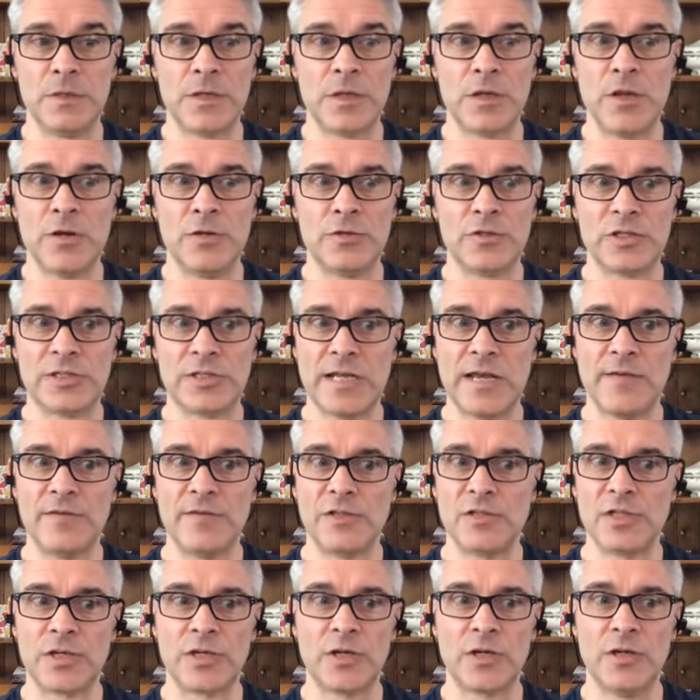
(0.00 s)
you know just having
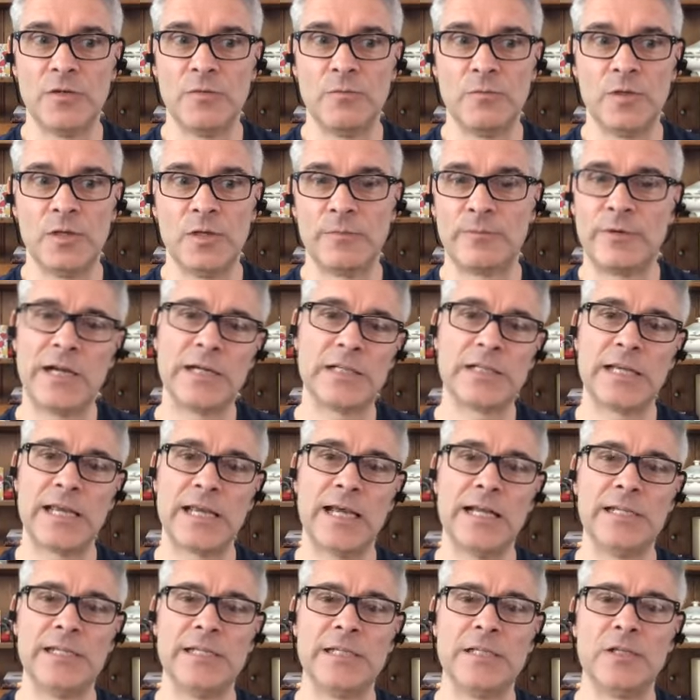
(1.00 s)
to cope with the
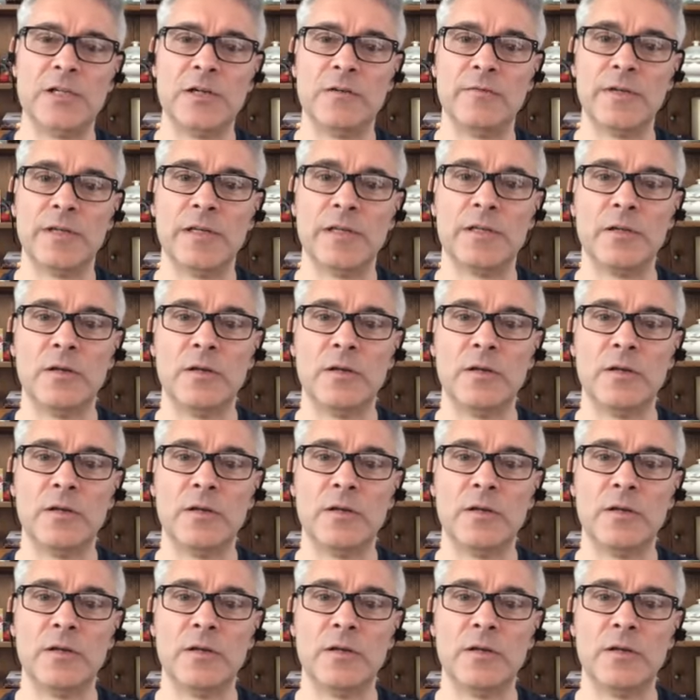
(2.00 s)
practicalities of it